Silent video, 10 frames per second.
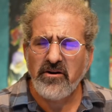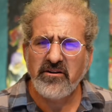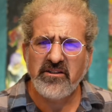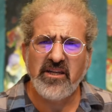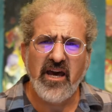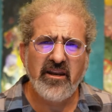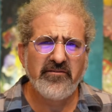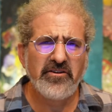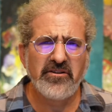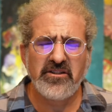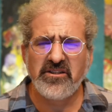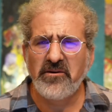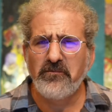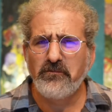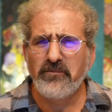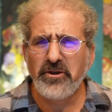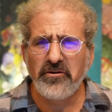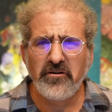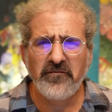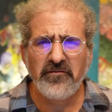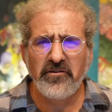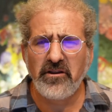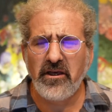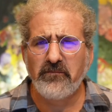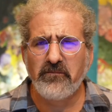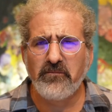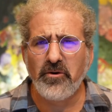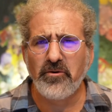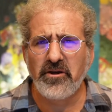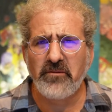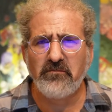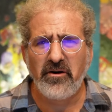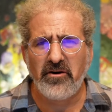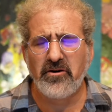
inside of you is some beautiful and broken part